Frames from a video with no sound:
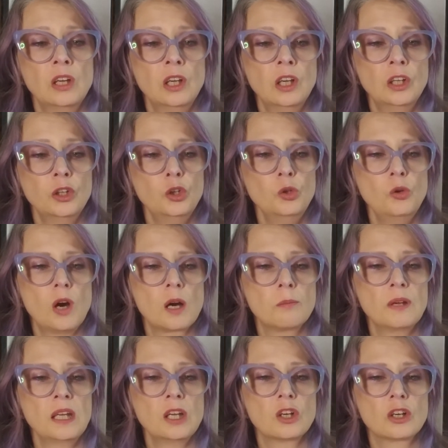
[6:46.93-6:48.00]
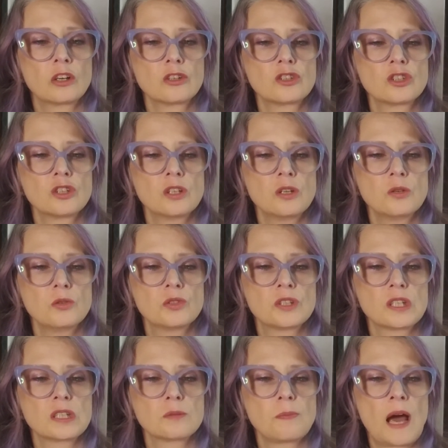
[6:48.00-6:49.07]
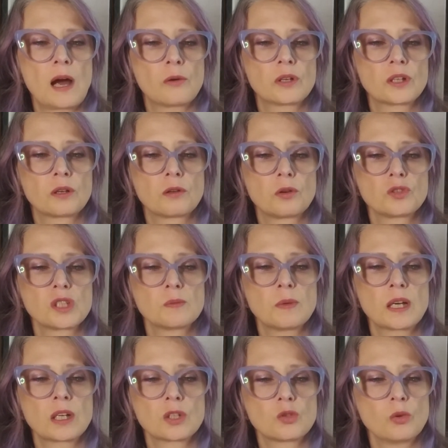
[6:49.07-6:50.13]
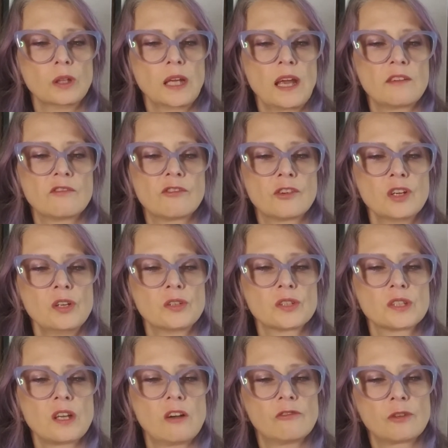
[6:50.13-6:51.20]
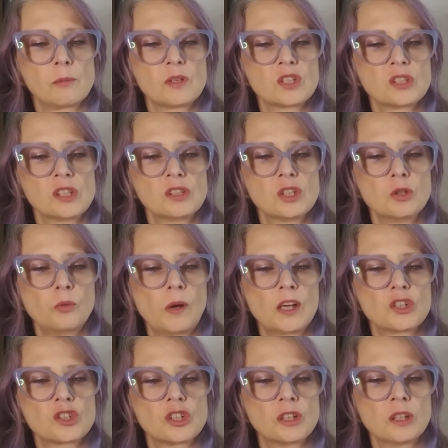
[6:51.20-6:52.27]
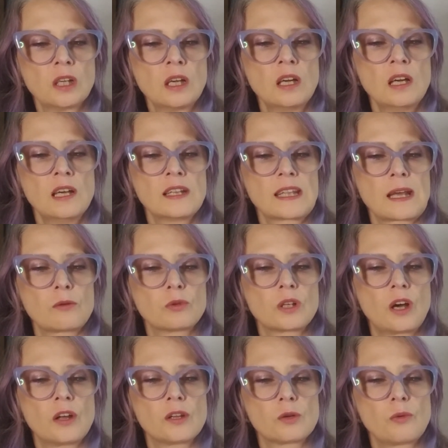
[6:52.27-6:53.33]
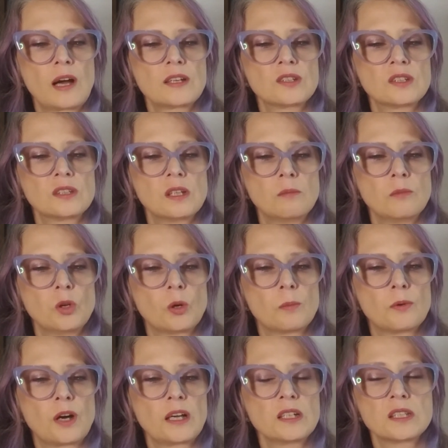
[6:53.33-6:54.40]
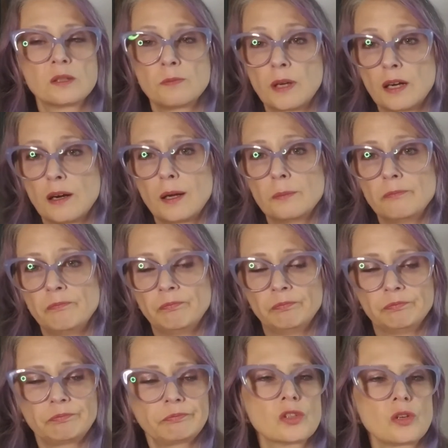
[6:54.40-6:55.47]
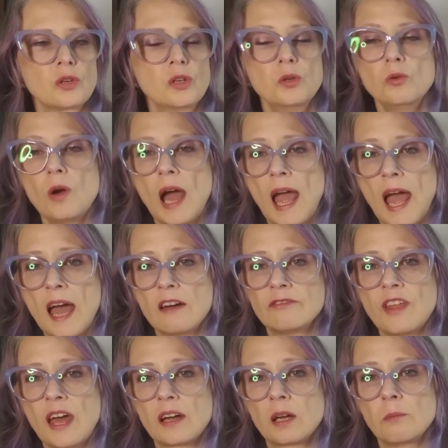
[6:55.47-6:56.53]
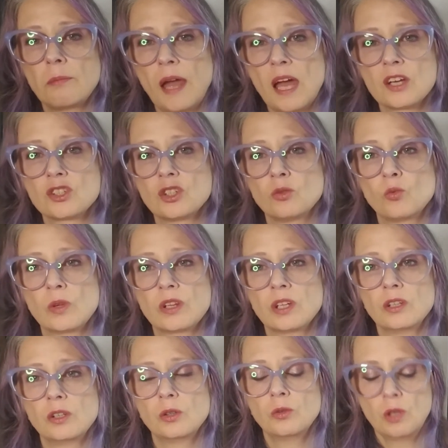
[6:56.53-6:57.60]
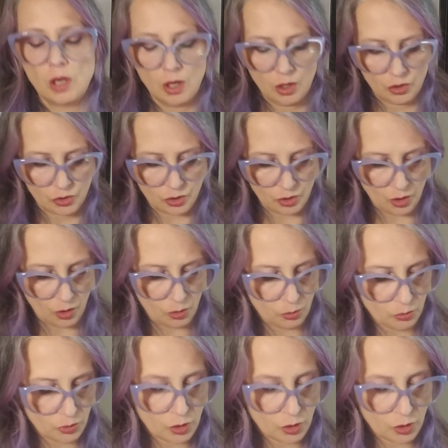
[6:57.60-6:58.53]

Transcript: You are being urged to use this power to grow spiritually and free yourself from a situation that would otherwise dim your bright spirit. So you have that compassion within you. So the